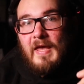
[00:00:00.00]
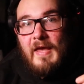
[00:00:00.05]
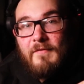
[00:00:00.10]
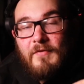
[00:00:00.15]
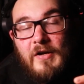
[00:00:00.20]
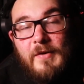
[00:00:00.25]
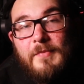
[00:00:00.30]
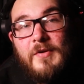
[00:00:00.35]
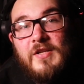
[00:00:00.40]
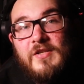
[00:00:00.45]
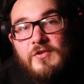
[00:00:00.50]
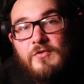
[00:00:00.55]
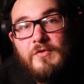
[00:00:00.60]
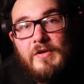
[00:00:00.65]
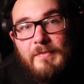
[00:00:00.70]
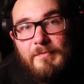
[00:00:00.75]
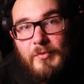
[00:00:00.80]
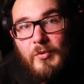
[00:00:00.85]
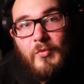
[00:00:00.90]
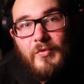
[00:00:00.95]
If anybody's
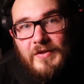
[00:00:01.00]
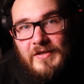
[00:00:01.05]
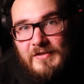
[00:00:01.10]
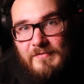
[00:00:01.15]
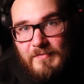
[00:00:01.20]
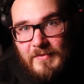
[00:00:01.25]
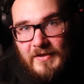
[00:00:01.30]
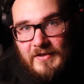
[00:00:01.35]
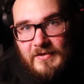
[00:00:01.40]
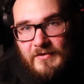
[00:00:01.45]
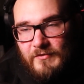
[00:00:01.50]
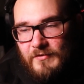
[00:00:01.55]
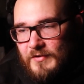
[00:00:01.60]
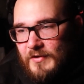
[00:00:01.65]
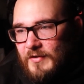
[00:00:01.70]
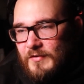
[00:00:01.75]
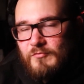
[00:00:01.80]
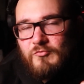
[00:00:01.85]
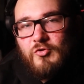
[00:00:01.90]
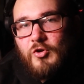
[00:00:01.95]
already bought this mixer or
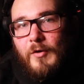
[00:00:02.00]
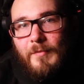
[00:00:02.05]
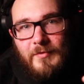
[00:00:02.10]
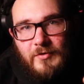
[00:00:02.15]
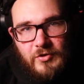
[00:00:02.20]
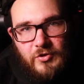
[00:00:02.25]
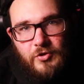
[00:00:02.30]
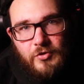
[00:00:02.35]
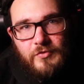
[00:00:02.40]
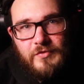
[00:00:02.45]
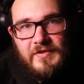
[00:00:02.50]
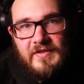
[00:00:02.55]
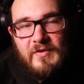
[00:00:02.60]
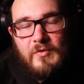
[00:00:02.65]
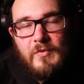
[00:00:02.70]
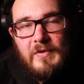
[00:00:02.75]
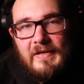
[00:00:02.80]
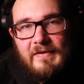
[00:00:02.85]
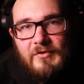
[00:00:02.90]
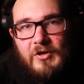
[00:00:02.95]
you're
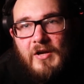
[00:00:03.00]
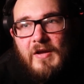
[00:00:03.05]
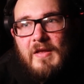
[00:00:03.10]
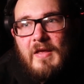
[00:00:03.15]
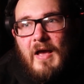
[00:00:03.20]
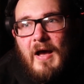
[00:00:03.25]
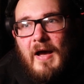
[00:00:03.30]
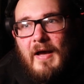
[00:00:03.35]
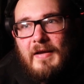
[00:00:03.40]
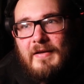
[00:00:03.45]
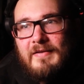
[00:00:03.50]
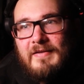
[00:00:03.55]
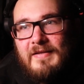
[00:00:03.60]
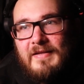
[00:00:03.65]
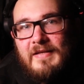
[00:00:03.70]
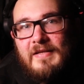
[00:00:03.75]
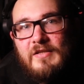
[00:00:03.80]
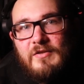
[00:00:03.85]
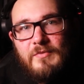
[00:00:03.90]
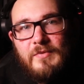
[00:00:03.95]
troubleshooting, whatever, I
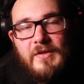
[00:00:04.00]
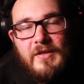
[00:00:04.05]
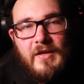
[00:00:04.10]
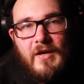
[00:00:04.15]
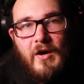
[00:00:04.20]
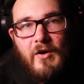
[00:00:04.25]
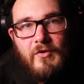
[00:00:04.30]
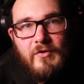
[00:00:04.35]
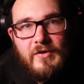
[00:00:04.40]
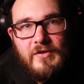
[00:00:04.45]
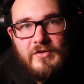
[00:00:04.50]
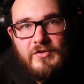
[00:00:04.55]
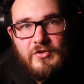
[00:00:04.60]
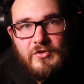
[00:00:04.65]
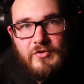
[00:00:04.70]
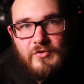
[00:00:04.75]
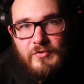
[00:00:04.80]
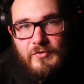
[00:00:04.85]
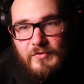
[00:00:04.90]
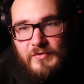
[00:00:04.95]
need to encourage
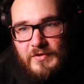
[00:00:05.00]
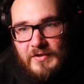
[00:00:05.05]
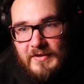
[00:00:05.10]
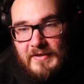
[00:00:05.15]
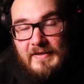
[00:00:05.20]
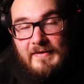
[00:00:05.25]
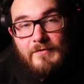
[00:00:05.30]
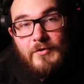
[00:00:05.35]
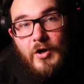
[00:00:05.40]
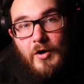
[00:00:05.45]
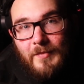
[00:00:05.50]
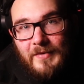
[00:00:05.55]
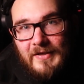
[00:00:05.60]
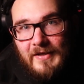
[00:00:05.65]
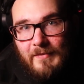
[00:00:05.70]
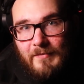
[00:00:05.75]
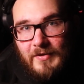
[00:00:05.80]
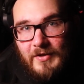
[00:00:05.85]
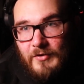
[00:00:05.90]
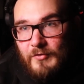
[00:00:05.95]
you to leave a comment
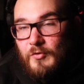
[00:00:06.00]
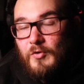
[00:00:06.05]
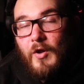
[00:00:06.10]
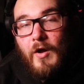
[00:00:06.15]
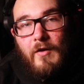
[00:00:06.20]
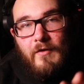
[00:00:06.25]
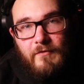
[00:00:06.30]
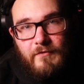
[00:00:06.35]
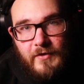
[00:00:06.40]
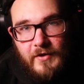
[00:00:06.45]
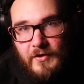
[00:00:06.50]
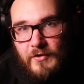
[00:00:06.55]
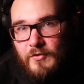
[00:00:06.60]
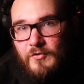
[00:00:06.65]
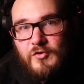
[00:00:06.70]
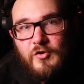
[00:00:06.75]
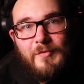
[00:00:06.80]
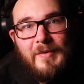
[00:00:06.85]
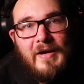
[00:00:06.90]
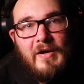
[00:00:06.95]
down below, not for the
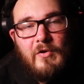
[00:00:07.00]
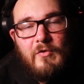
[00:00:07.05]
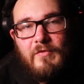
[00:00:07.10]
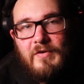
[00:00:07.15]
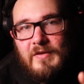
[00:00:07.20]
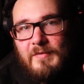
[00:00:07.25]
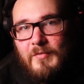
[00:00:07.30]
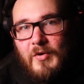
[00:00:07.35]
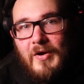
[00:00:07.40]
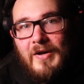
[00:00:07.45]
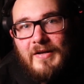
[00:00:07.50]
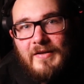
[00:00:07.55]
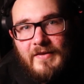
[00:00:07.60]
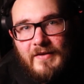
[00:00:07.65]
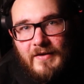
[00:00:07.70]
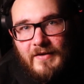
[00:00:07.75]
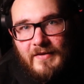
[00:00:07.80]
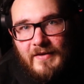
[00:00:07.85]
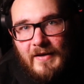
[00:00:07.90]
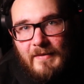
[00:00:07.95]
YouTube algorithm or
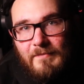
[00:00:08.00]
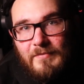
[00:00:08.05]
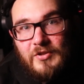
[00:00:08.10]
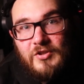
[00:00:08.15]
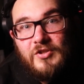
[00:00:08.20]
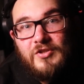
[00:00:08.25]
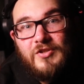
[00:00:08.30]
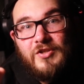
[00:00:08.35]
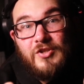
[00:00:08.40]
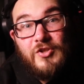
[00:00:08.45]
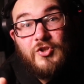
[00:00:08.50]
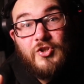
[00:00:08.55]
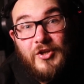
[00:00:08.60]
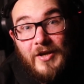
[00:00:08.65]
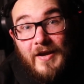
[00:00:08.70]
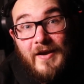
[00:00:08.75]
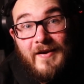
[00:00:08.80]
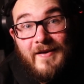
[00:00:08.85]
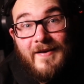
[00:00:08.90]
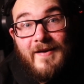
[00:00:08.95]
anything like that, but just to
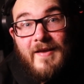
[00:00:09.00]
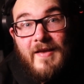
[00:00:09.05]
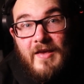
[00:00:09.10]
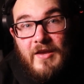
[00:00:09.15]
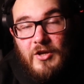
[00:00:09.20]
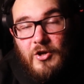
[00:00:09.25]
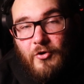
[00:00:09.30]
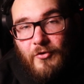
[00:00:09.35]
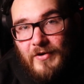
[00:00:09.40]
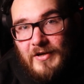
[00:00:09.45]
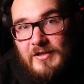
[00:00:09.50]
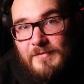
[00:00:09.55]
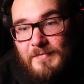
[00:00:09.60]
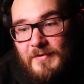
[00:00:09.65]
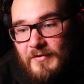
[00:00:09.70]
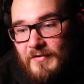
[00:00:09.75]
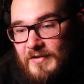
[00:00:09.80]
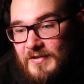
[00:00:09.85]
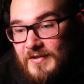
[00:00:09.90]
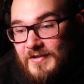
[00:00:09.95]
share your
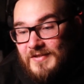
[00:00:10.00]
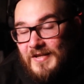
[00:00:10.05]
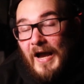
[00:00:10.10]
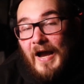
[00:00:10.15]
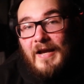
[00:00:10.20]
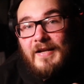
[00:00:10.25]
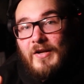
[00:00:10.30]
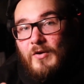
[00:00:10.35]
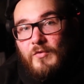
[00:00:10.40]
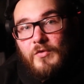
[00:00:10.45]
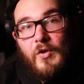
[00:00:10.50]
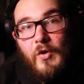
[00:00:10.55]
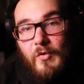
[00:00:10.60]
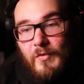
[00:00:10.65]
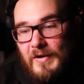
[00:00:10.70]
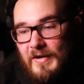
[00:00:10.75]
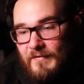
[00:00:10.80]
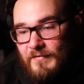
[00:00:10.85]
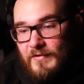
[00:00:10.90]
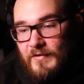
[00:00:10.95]
experience, because I don't
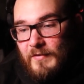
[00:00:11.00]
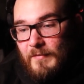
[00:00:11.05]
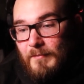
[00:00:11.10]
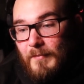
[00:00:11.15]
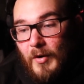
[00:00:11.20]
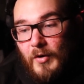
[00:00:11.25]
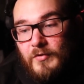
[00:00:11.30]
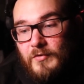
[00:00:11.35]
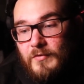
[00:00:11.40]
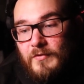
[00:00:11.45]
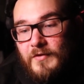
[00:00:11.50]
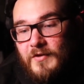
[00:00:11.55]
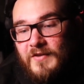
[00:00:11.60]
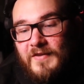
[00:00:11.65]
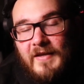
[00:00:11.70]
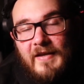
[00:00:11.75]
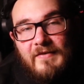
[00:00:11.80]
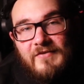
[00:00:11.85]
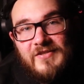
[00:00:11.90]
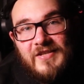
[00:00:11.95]
know if the model
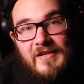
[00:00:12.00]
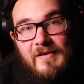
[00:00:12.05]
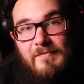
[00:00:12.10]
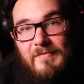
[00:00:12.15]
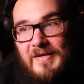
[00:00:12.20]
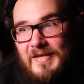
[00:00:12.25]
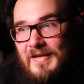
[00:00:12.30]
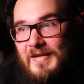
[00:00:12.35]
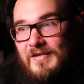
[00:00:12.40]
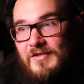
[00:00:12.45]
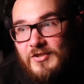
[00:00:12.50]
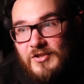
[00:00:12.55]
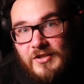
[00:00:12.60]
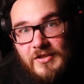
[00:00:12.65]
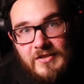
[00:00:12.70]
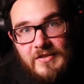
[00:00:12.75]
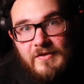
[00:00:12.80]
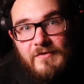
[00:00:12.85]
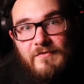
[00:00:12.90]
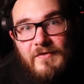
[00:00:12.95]
that they've sent me is
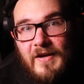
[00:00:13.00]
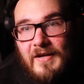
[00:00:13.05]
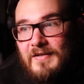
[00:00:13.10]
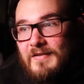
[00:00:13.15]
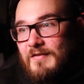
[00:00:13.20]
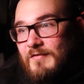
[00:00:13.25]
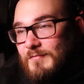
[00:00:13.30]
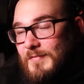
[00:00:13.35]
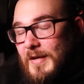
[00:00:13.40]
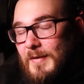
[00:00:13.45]
just defective.